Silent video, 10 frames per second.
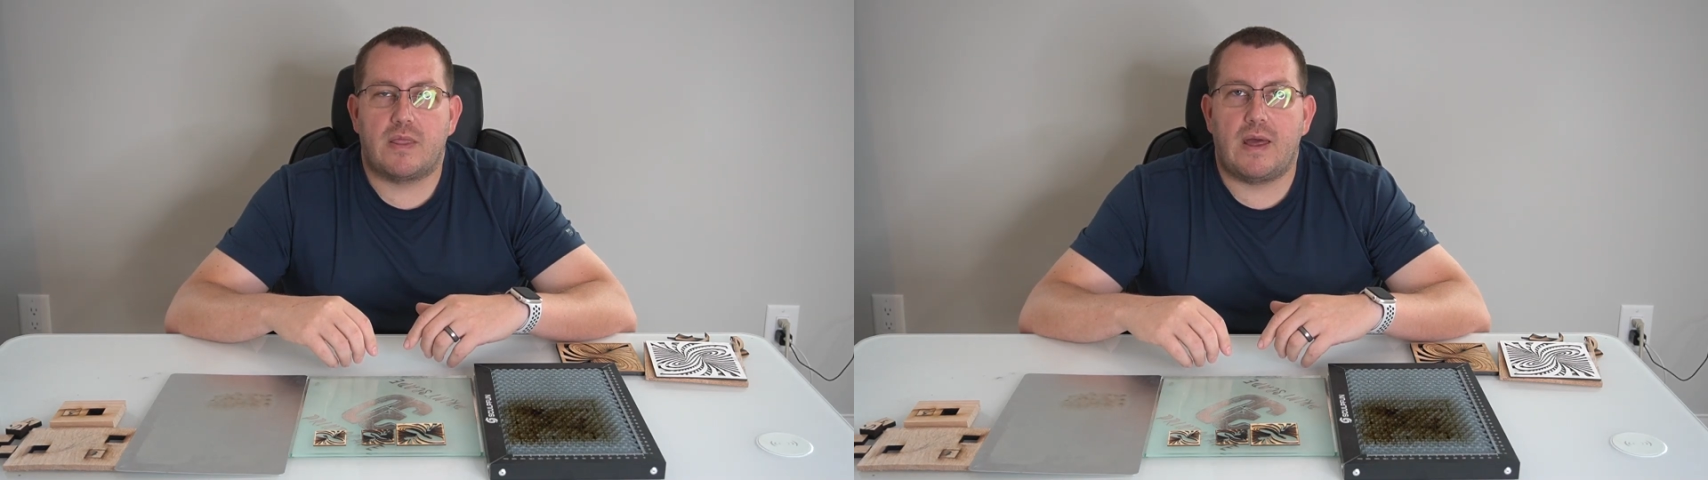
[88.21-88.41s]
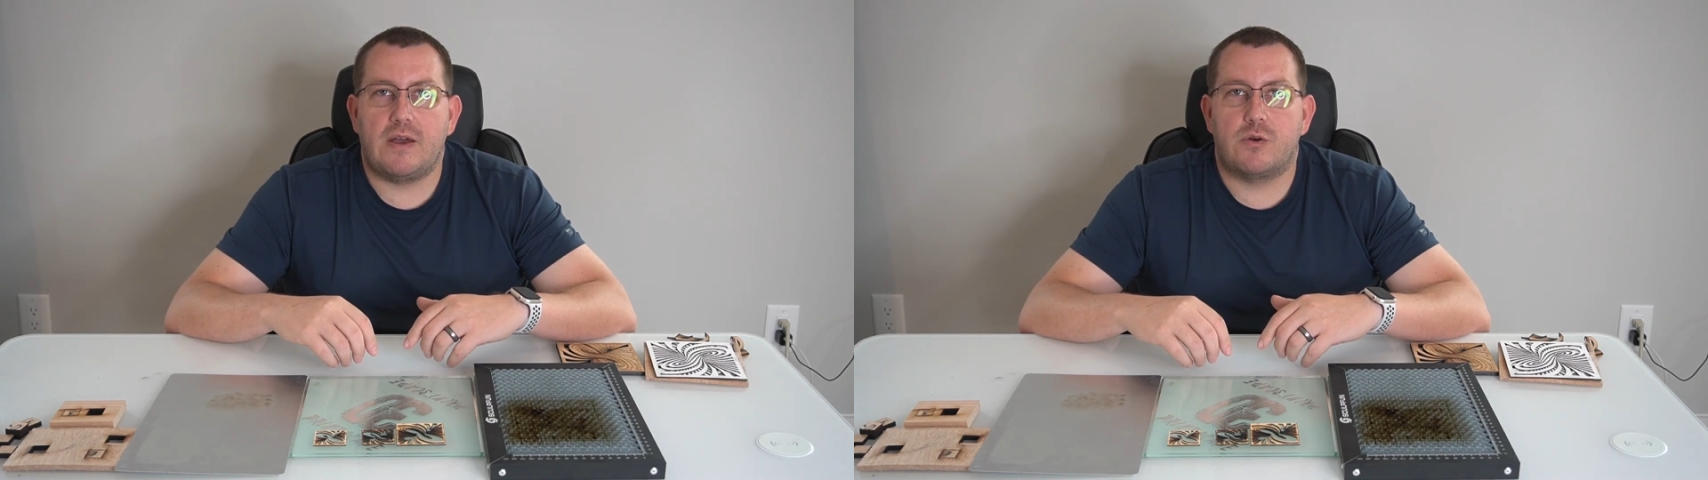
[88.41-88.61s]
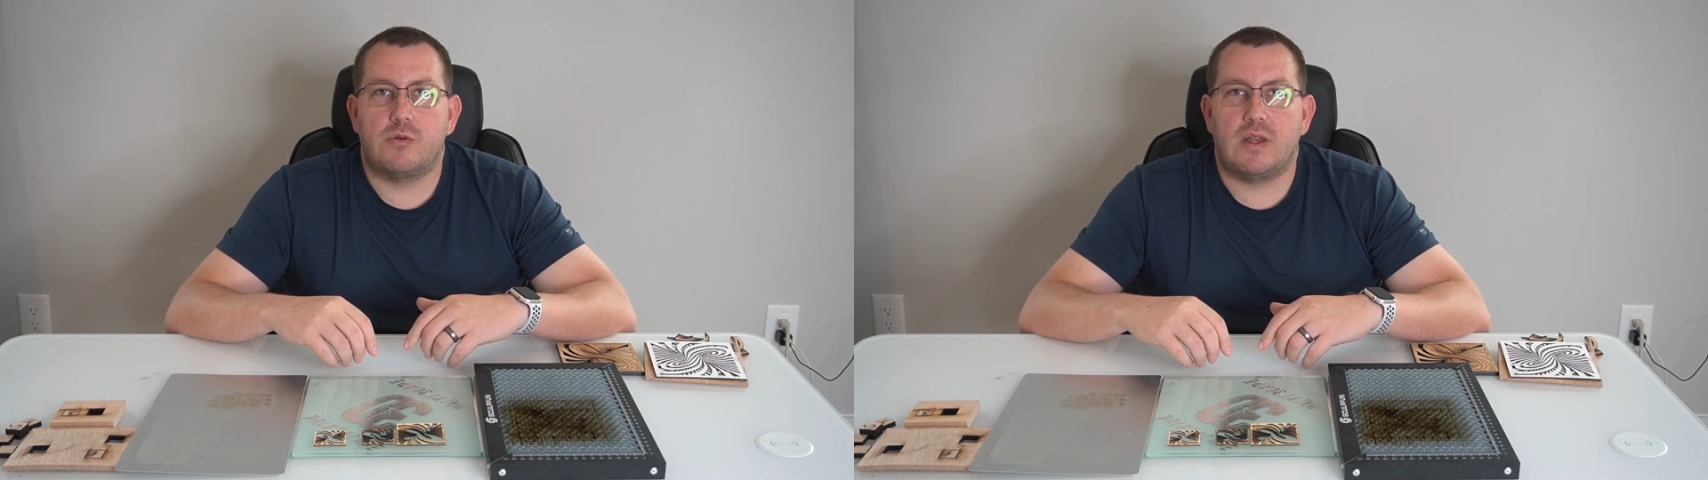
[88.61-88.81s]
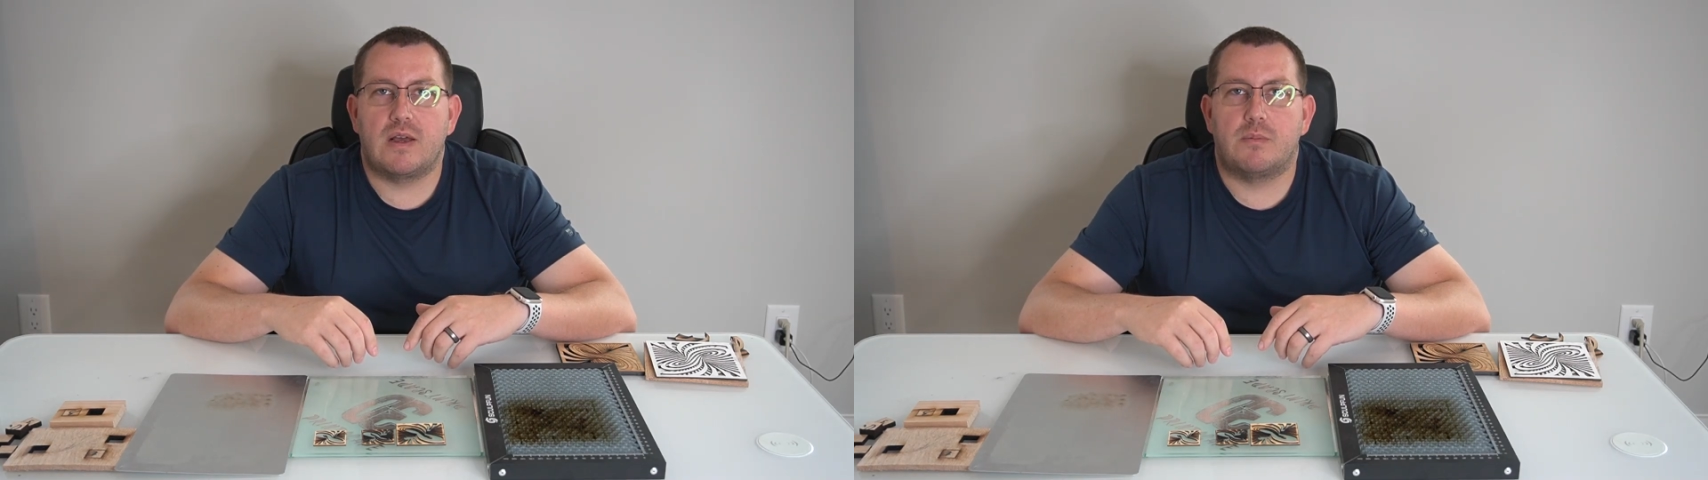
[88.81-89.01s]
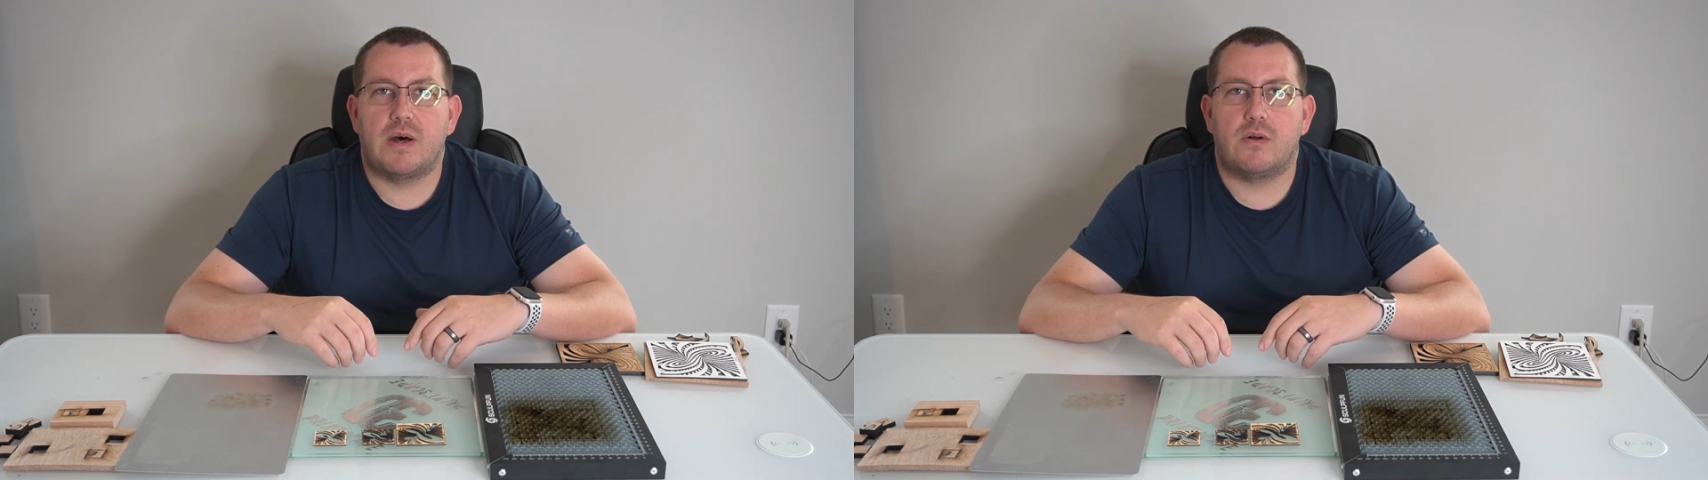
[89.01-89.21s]
to that it would
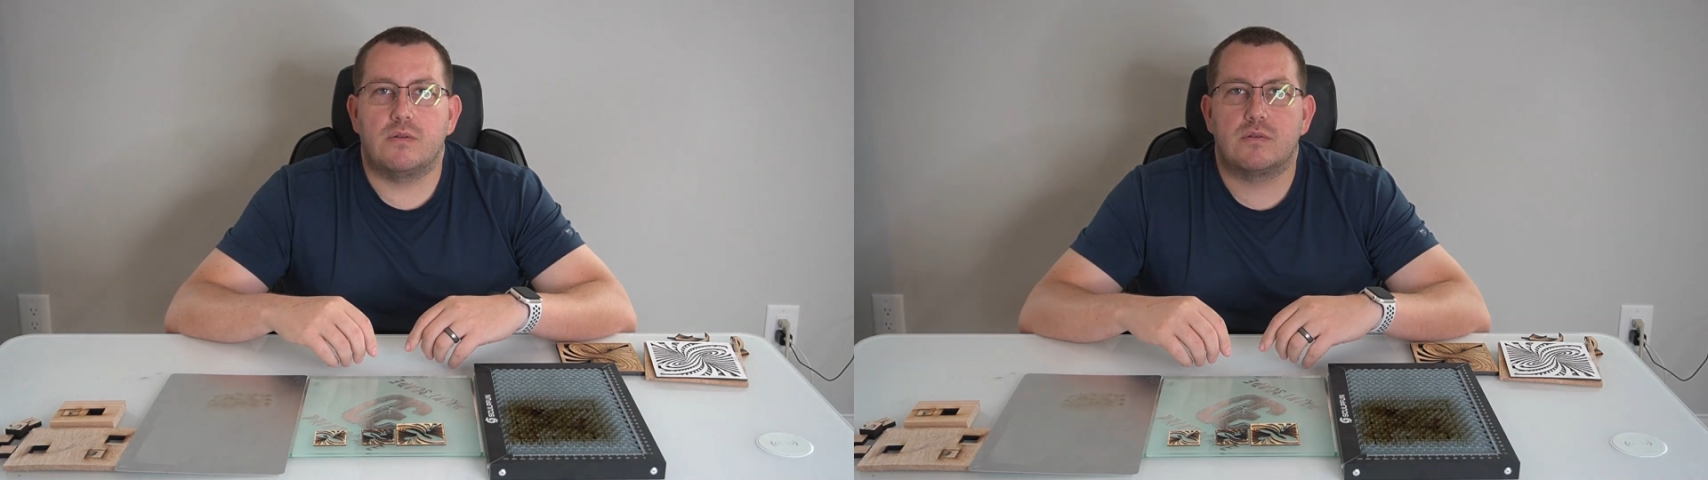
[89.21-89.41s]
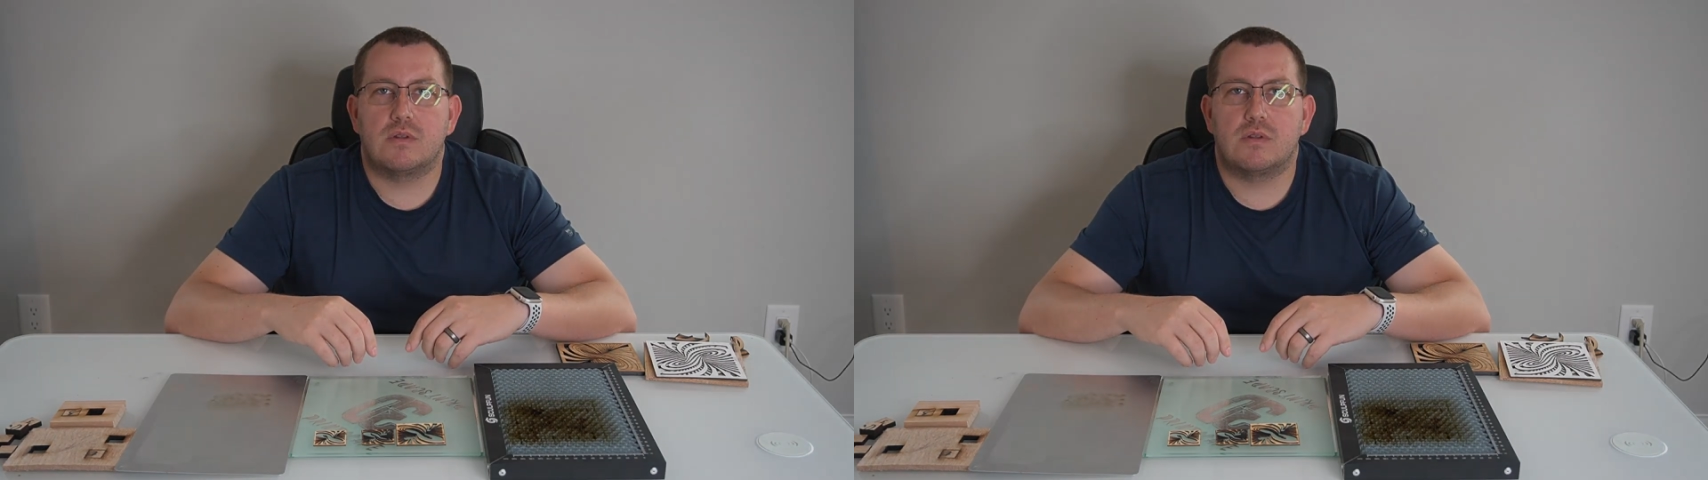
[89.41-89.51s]
really help out